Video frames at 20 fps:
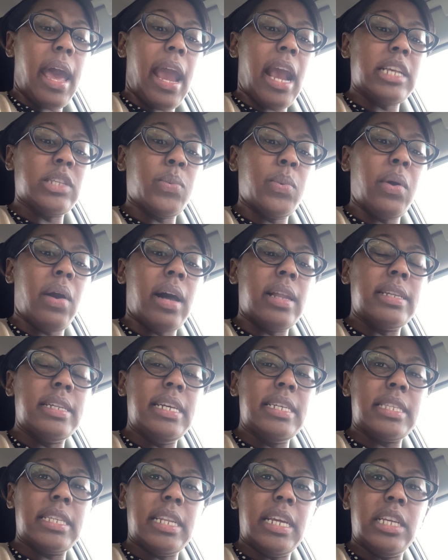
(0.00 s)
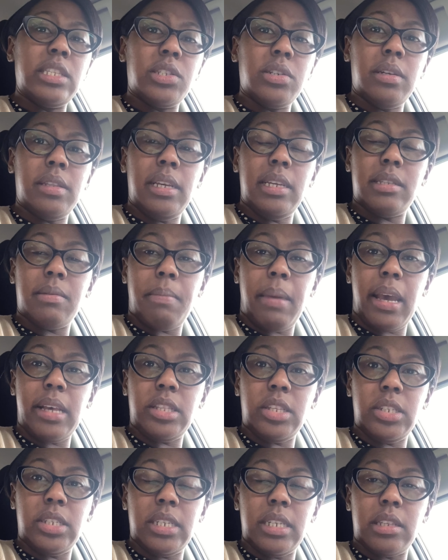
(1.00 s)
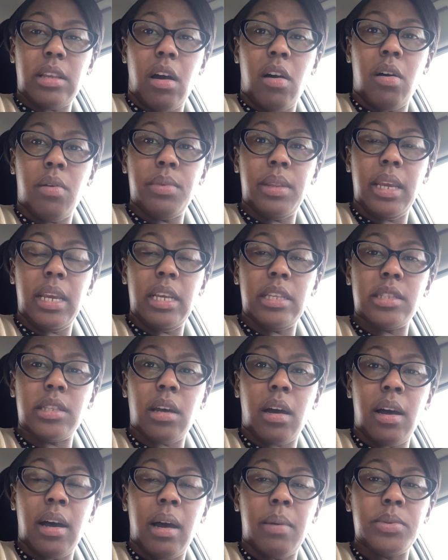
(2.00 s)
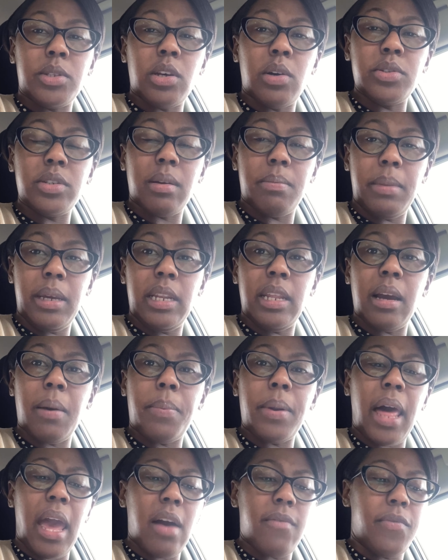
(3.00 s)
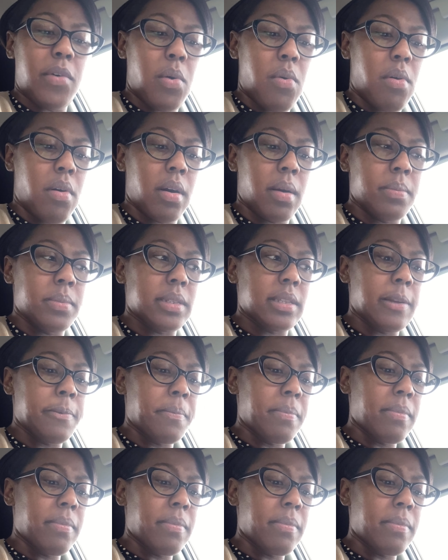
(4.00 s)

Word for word: as we are listening to these messages on these um, social media platforms